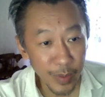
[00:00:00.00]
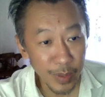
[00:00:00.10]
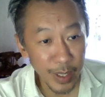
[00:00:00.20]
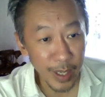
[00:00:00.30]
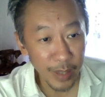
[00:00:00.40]

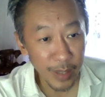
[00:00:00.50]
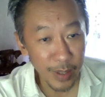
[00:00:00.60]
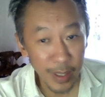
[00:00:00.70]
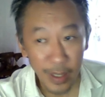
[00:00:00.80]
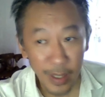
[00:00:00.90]
thing,
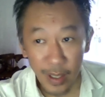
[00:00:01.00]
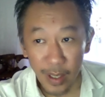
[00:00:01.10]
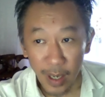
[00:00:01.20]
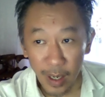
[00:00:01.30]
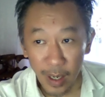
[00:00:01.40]
actually.
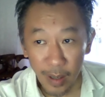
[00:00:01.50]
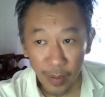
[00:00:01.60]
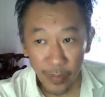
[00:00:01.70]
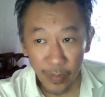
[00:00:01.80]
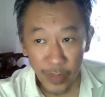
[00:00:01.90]

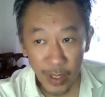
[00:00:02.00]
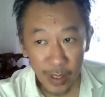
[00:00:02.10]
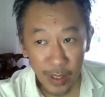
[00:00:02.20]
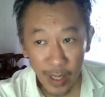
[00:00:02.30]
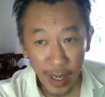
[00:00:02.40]

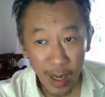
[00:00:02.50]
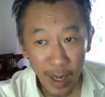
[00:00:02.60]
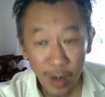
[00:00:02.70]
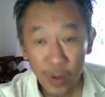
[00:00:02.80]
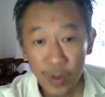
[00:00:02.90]
Just like
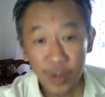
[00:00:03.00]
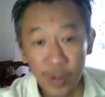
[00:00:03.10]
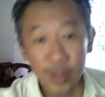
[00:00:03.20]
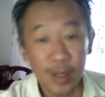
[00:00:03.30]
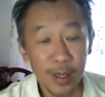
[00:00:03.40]
how
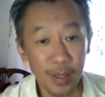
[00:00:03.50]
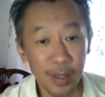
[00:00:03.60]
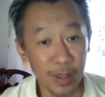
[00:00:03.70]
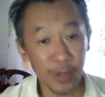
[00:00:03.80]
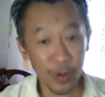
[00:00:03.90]

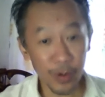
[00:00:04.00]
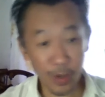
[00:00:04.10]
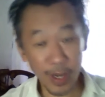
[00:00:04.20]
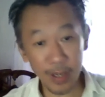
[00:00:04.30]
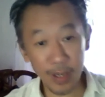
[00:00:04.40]
you
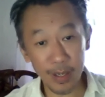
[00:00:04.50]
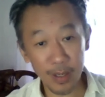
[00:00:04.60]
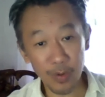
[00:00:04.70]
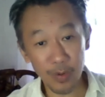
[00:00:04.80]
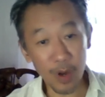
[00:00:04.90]
look at
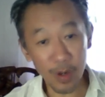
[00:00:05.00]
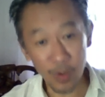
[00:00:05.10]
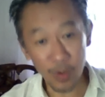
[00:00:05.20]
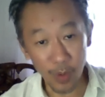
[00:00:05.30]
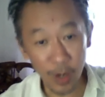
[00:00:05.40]
the rock
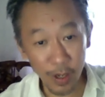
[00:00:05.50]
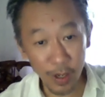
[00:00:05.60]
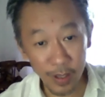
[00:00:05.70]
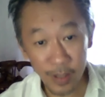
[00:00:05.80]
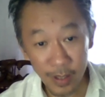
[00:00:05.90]
wall,